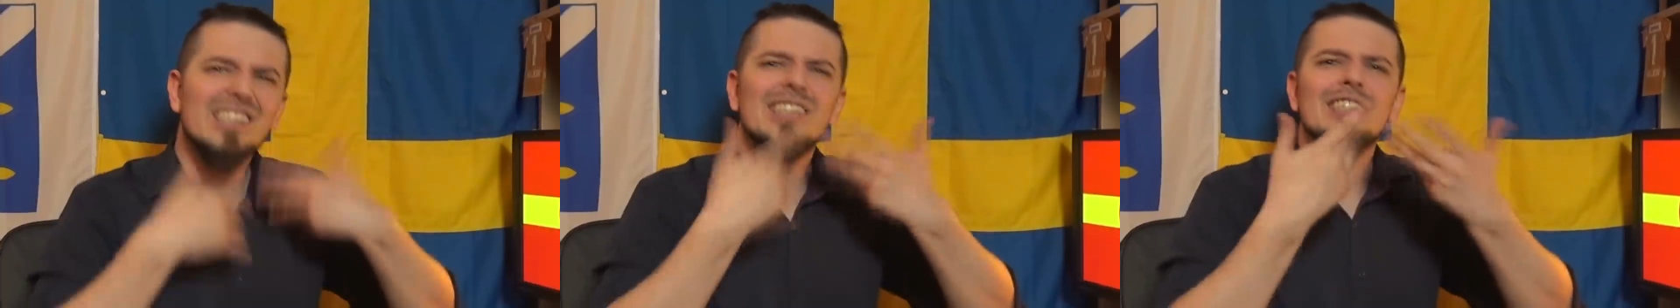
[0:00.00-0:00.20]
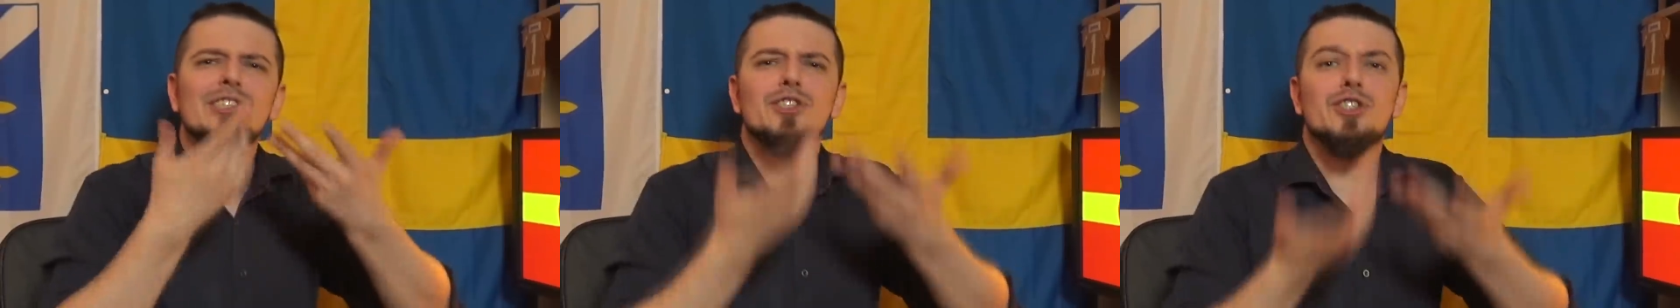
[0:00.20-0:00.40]

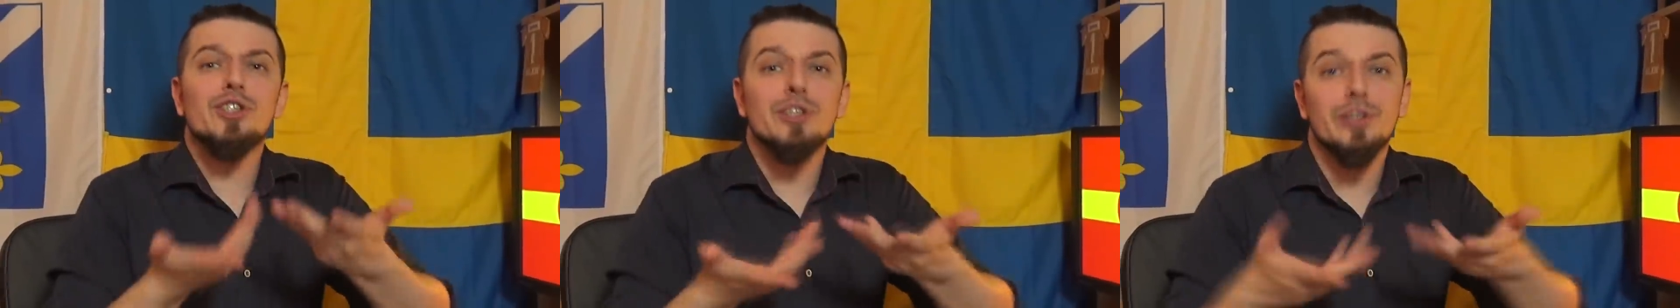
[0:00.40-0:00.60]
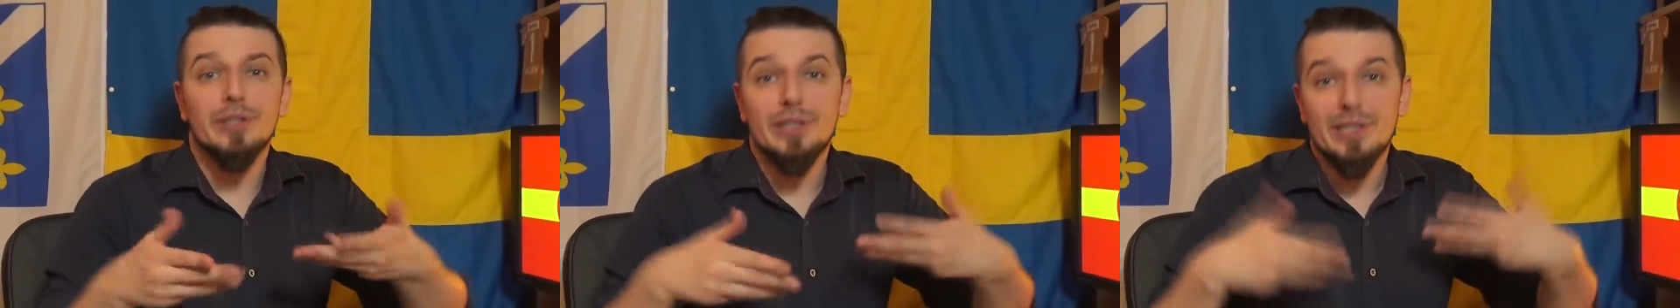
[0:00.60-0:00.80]

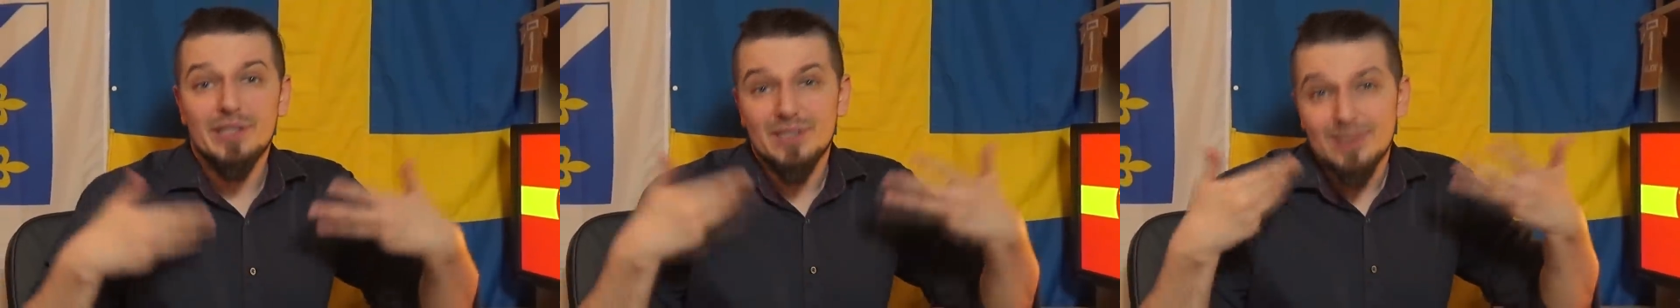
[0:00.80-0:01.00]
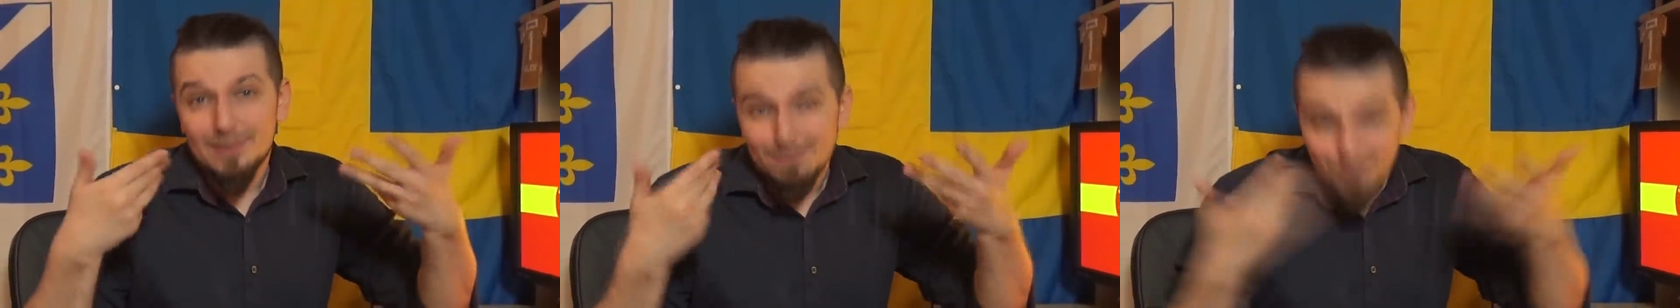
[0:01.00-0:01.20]
culture
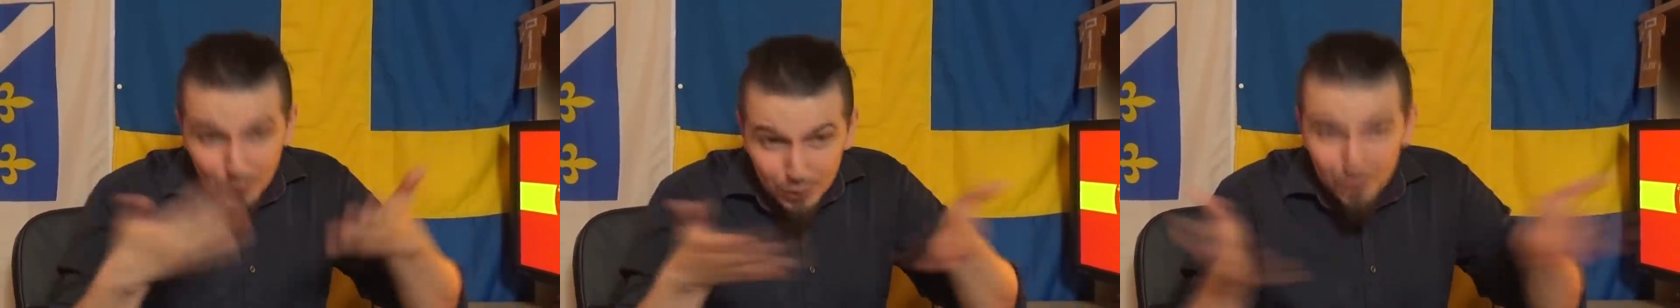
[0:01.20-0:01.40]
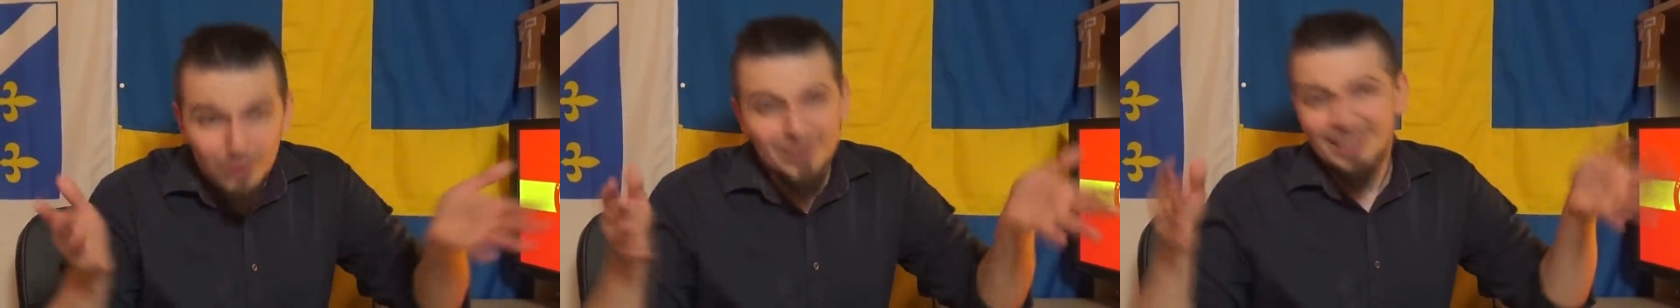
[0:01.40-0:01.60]
is
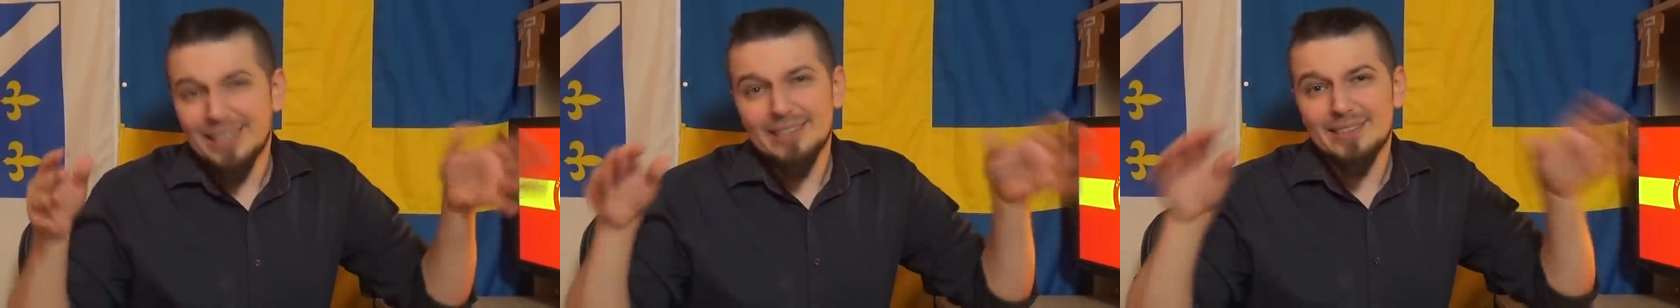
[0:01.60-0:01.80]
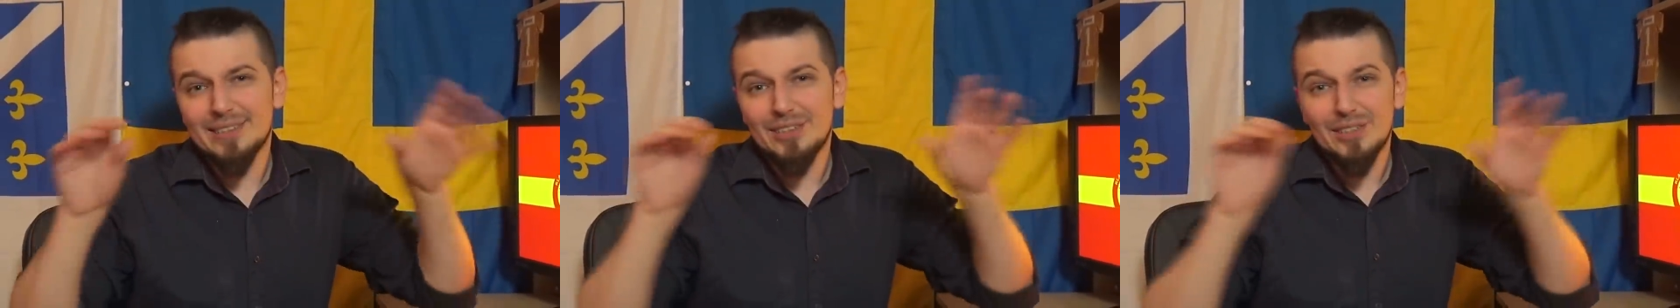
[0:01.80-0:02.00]
more or
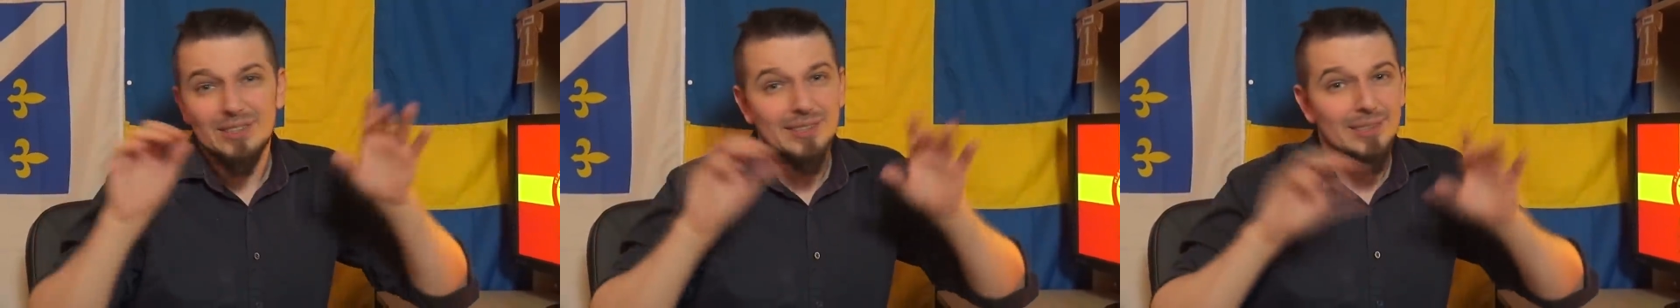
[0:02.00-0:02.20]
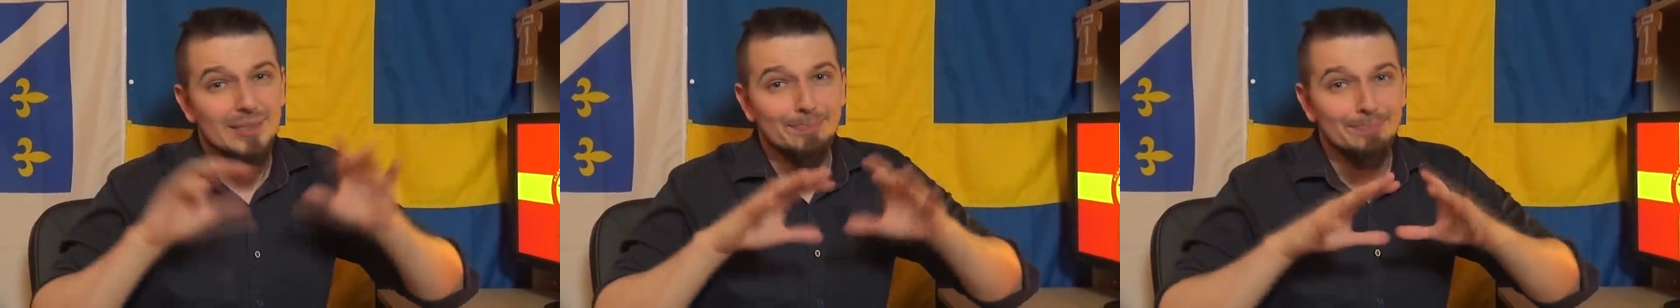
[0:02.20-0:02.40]
less
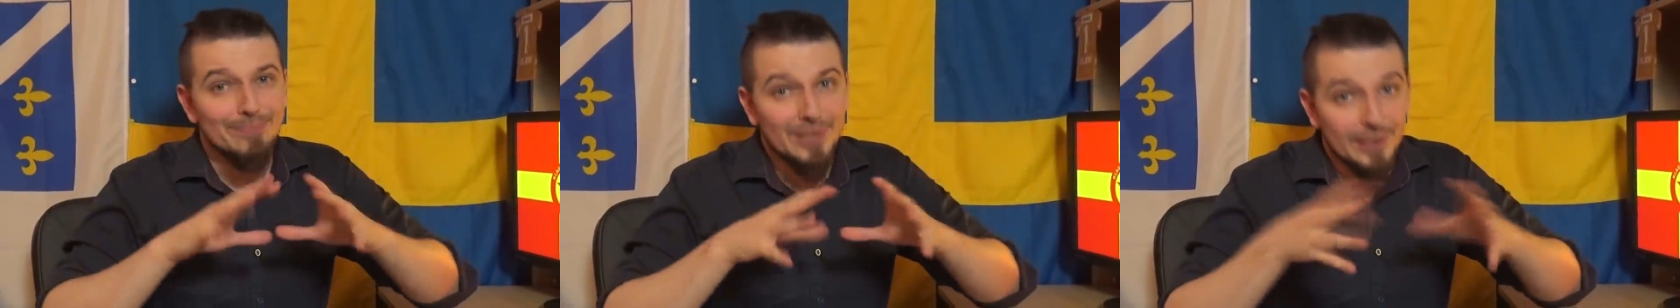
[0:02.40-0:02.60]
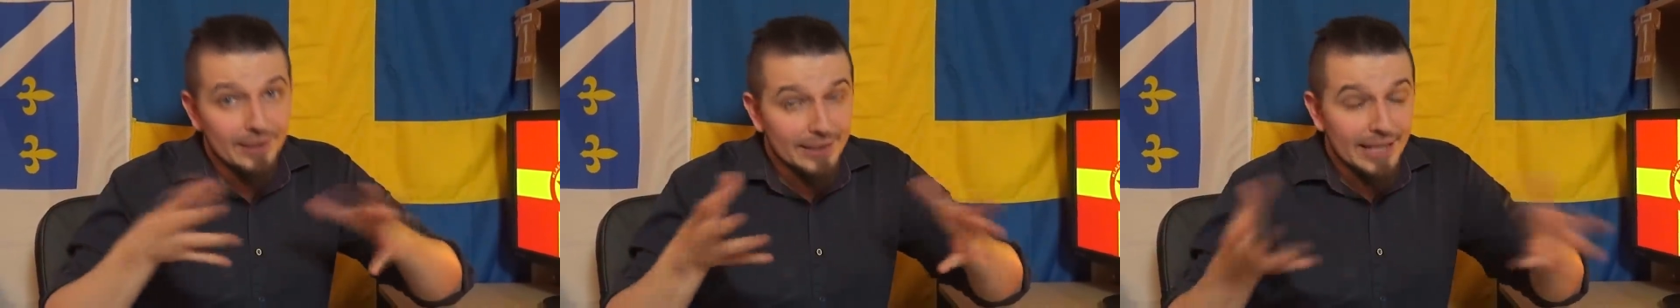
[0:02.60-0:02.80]
just a
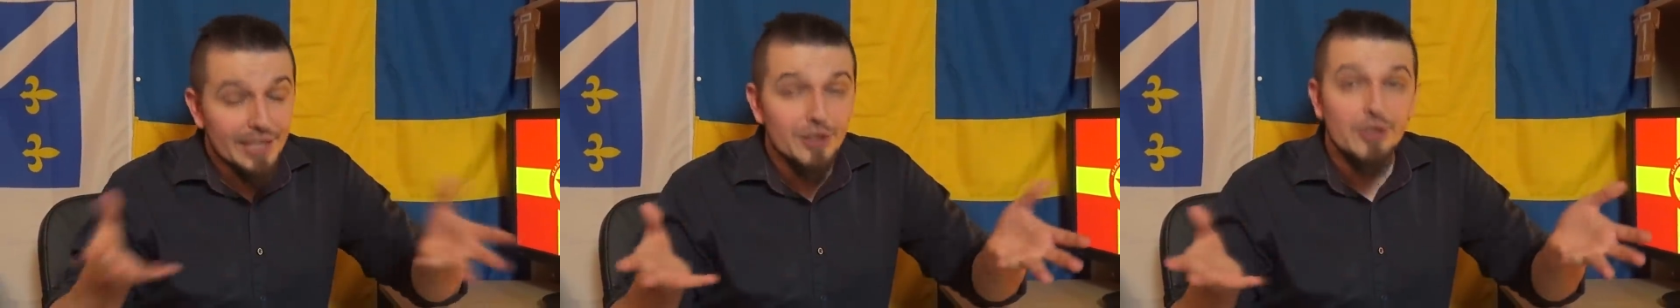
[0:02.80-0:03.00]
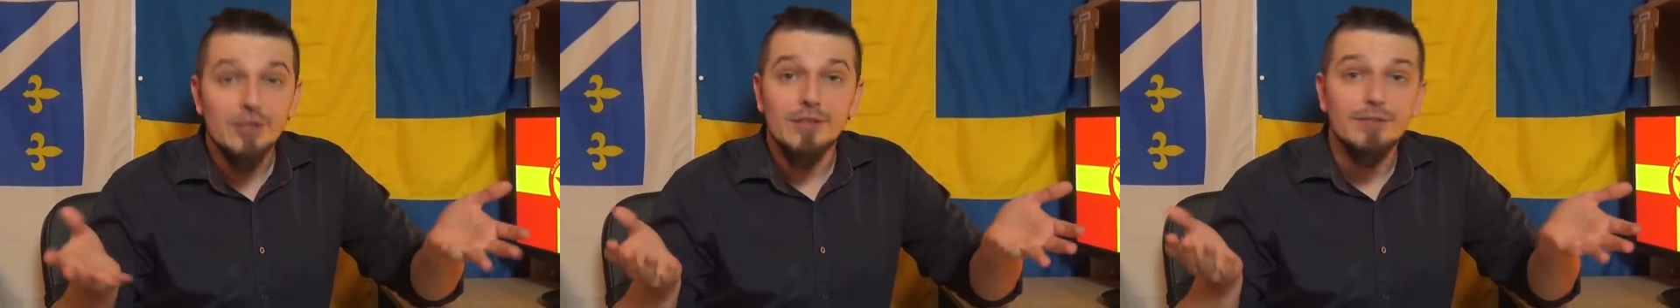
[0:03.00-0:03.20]

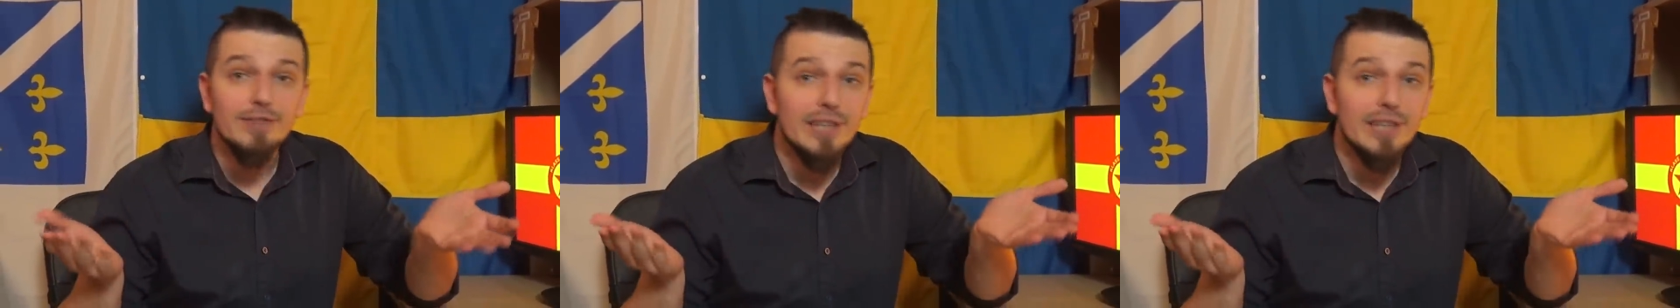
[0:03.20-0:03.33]
collection of